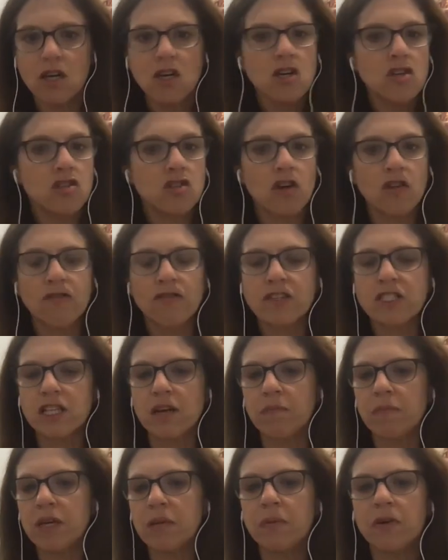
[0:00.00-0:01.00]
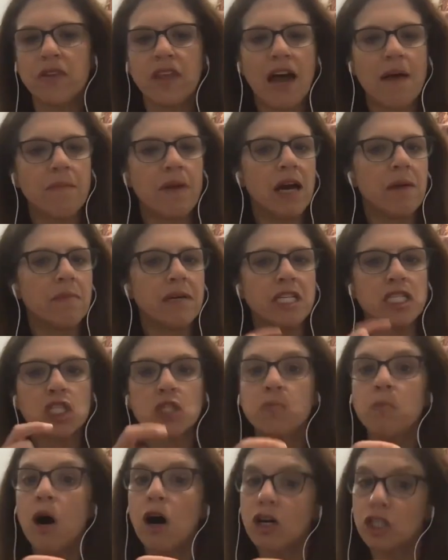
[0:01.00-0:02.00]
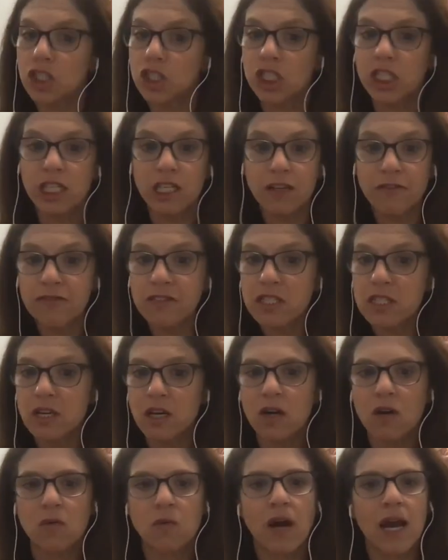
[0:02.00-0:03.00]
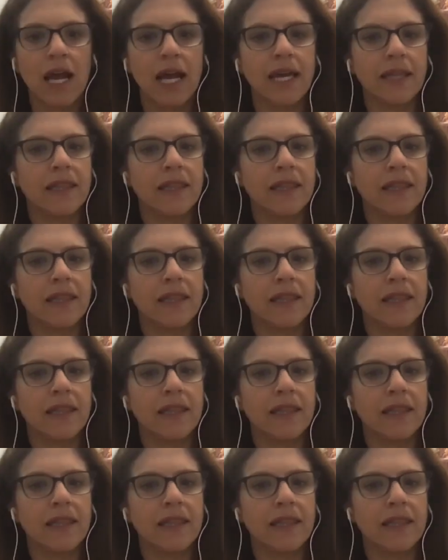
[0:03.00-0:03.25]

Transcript: So for some people, that might be small shifts, right?